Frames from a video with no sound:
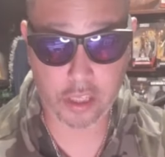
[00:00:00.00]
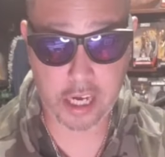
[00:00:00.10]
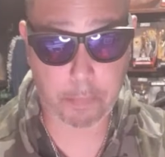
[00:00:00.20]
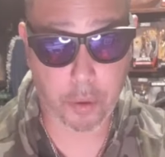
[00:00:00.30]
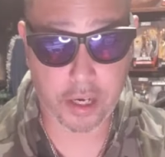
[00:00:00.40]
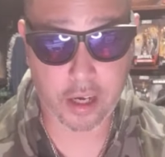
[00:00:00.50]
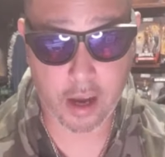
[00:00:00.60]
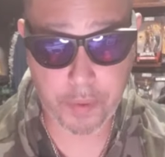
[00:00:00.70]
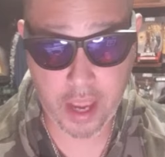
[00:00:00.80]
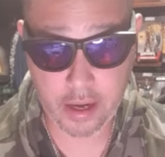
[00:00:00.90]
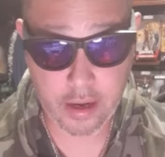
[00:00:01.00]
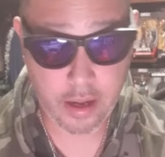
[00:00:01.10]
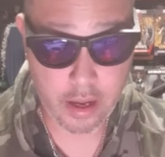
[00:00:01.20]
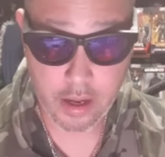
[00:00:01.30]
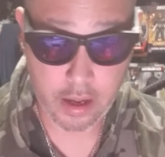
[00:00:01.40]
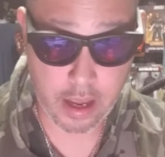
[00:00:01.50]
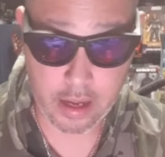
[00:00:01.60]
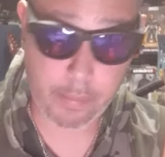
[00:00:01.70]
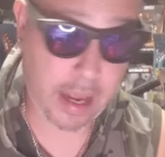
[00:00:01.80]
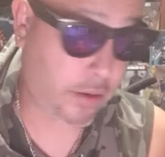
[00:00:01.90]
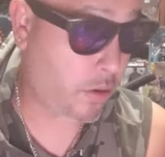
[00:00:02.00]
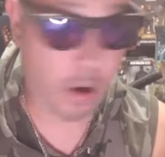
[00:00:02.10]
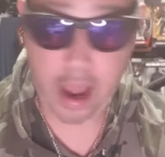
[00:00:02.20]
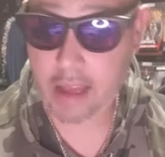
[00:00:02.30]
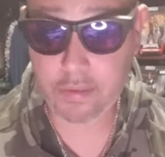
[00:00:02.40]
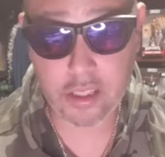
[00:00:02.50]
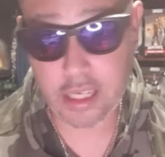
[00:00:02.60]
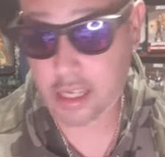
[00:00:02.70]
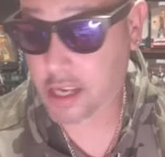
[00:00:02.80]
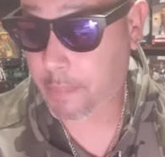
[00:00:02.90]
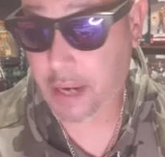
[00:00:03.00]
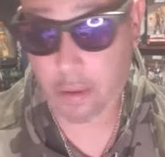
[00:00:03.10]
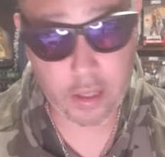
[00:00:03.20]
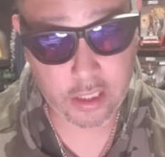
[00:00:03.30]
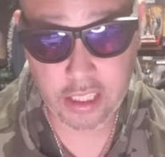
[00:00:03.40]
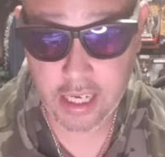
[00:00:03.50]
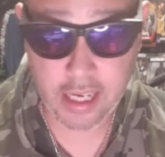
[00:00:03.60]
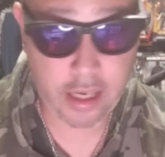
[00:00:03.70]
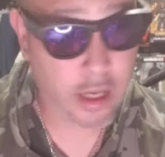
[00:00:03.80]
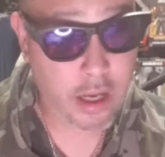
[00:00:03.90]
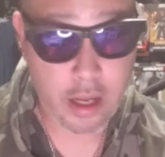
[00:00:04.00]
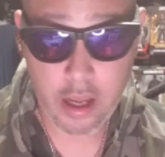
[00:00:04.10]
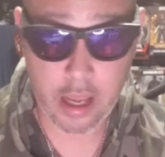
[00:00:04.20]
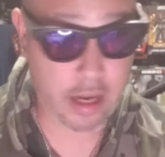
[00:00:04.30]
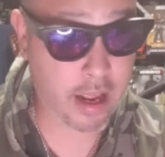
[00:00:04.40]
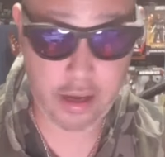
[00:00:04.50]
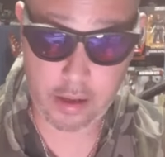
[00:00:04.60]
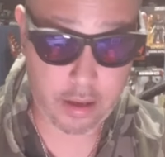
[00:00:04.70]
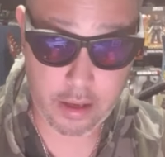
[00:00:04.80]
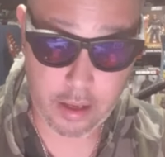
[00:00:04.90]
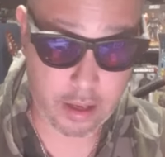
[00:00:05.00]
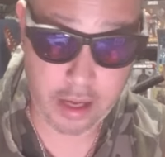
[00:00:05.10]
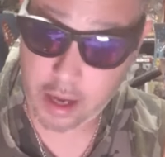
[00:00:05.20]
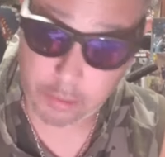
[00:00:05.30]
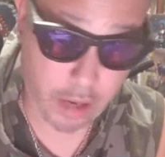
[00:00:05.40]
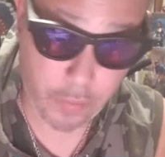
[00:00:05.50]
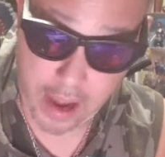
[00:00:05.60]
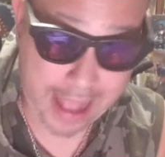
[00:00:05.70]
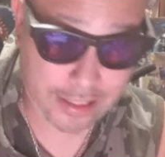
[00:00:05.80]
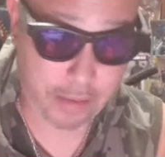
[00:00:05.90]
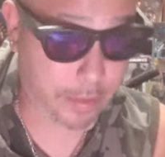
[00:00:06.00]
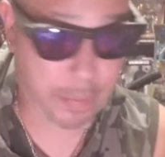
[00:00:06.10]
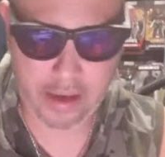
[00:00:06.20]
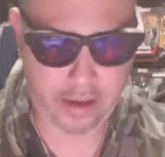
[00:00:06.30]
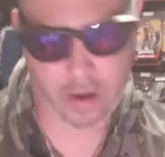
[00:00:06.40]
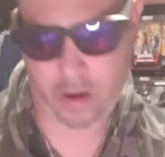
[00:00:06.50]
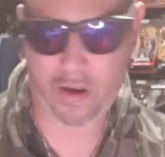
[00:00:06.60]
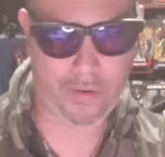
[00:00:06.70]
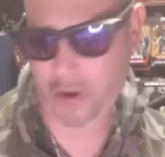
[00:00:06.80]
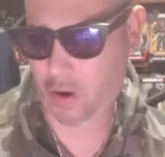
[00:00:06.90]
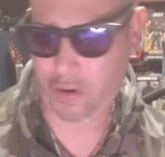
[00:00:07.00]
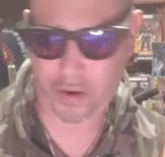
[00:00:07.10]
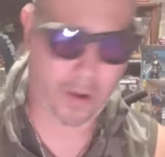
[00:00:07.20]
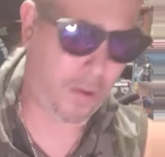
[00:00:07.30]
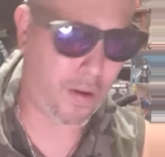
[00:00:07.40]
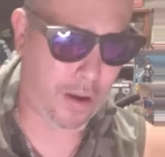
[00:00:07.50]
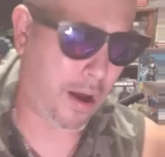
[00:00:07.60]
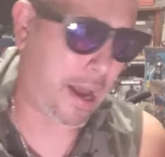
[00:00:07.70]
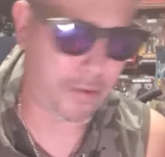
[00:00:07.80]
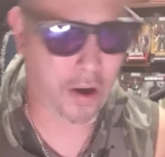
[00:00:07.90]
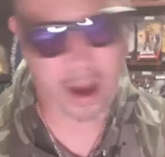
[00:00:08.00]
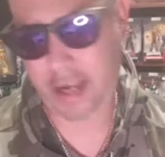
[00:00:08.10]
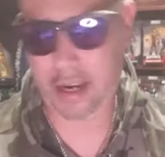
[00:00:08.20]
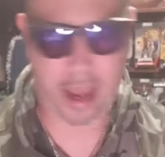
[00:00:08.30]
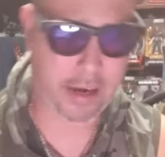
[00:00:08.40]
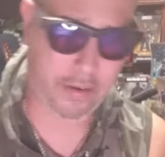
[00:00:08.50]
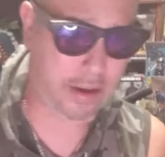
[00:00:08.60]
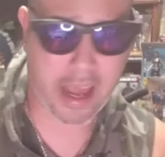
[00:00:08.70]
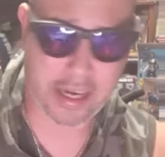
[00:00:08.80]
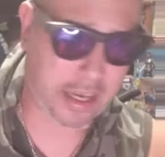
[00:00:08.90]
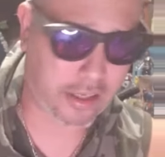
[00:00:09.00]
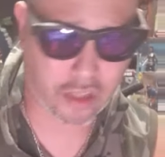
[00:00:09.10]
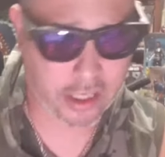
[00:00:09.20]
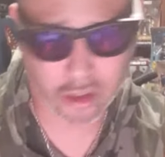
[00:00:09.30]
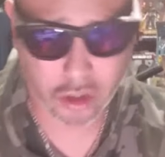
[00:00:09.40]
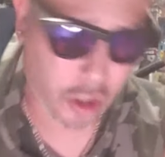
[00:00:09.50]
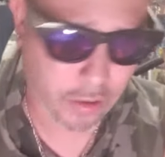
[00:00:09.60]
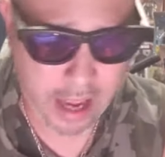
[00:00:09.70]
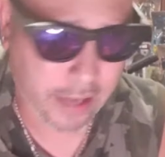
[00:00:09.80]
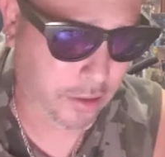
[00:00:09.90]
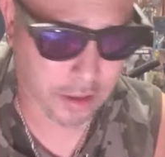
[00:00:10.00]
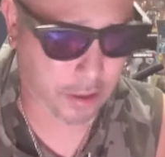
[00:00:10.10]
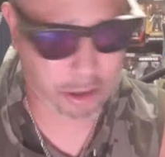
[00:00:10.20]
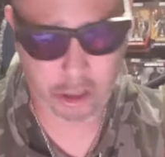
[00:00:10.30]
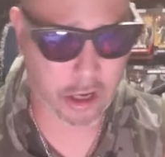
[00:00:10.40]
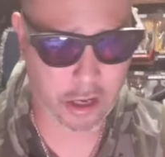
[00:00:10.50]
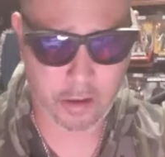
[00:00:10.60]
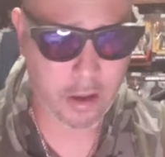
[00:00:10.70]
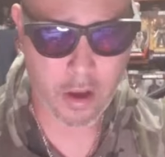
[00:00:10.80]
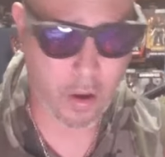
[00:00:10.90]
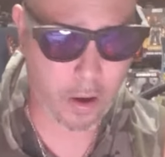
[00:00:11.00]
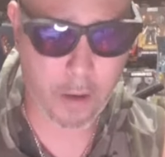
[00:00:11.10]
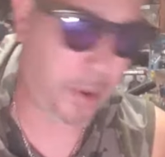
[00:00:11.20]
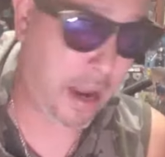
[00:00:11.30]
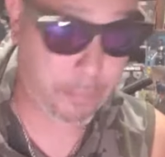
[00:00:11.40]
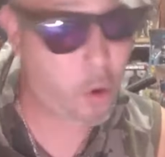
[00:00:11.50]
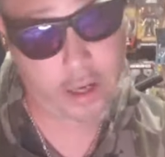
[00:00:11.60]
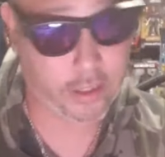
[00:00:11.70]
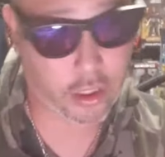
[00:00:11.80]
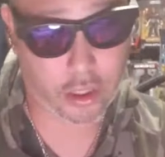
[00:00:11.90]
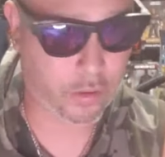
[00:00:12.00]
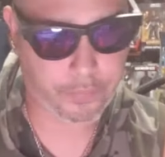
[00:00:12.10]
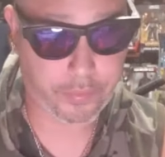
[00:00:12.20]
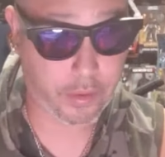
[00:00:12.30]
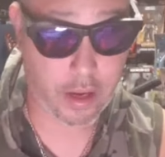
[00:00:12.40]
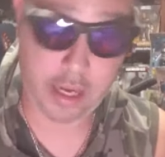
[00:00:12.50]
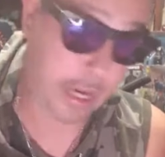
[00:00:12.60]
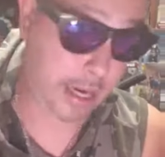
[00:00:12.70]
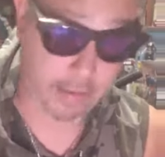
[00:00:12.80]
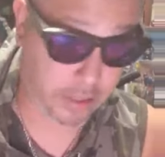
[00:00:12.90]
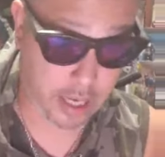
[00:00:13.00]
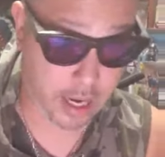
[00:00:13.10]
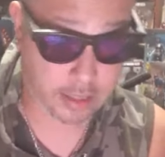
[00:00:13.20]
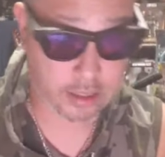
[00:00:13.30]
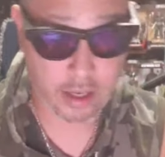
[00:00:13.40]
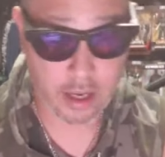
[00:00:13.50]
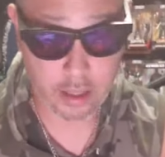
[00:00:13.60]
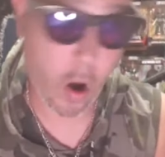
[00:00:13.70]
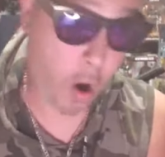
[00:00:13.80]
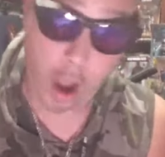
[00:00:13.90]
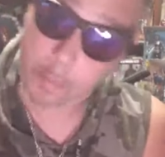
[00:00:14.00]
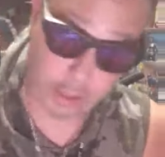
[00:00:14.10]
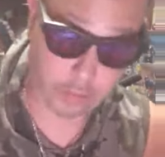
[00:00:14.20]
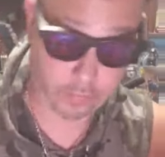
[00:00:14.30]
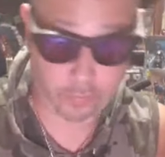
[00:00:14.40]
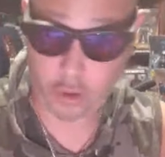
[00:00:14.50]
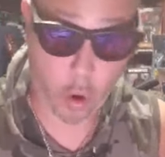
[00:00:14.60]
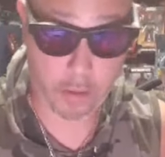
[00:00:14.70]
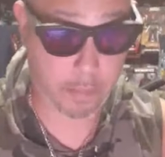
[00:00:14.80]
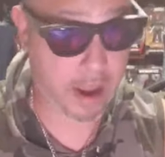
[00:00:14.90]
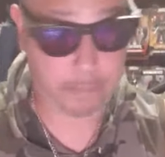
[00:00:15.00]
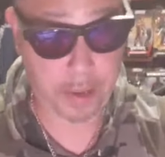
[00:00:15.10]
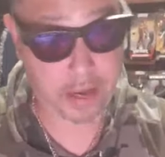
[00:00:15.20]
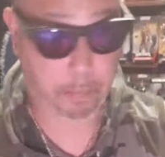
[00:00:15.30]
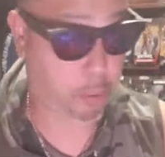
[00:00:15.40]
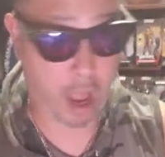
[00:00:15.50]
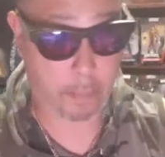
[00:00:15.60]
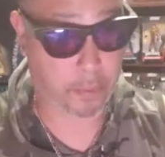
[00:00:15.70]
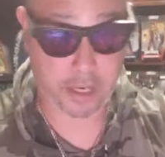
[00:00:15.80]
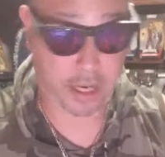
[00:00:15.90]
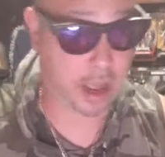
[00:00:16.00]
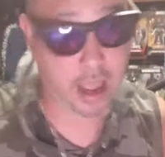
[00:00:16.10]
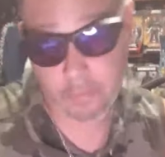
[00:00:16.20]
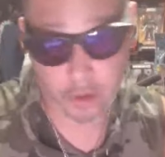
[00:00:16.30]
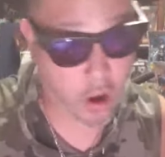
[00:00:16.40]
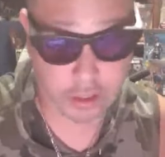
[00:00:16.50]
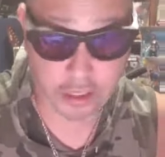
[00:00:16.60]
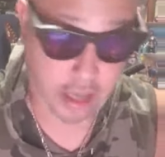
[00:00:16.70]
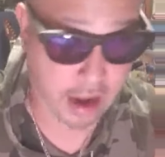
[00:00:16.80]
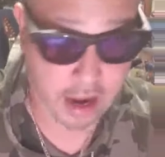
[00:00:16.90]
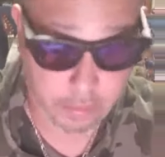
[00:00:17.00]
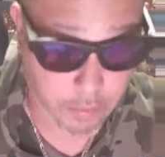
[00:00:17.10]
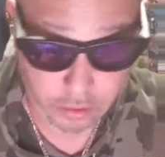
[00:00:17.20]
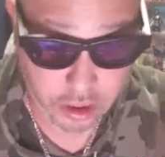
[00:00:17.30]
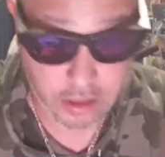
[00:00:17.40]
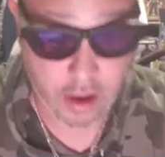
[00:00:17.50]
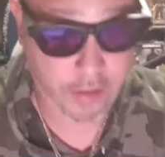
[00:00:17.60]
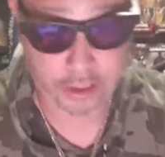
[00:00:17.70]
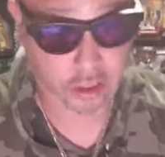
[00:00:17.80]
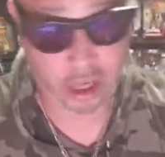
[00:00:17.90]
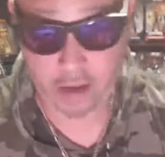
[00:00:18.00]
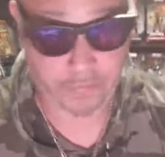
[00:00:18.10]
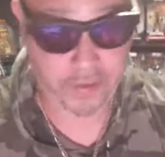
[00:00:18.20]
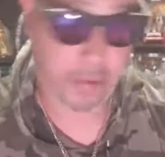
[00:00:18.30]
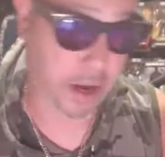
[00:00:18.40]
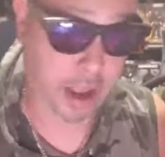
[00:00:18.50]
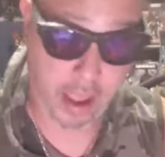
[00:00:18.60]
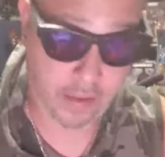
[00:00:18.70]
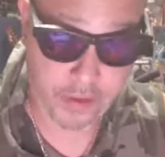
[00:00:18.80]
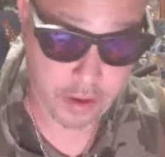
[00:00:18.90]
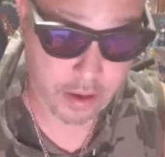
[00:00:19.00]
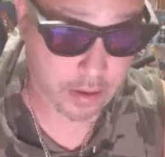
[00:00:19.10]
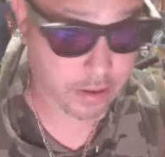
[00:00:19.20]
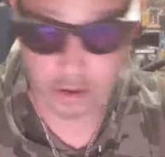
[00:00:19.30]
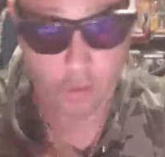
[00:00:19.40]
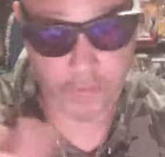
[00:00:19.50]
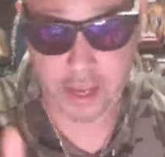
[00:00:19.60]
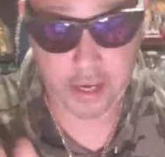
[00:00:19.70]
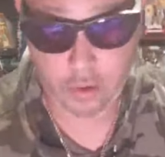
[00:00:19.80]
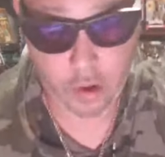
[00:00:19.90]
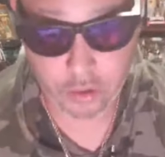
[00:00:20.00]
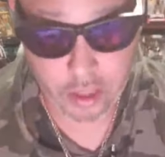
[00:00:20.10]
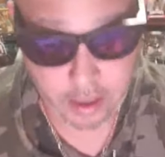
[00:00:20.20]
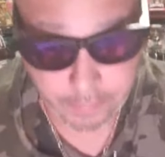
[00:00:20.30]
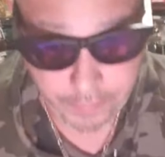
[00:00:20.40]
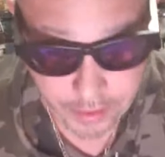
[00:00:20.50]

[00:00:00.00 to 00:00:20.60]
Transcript: Did he put it up yet? And I'm like, no, I haven't seen it yet, but I want to see it. And then he comes up, we ask him about it. Oh no, I didn't get a chance to do that. Da, da, da, da, da. Oh, but I'm going to, and then never does. Oh, I'm gonna record my big property that I have with all these animals and all the stuff that we have. No video goes up.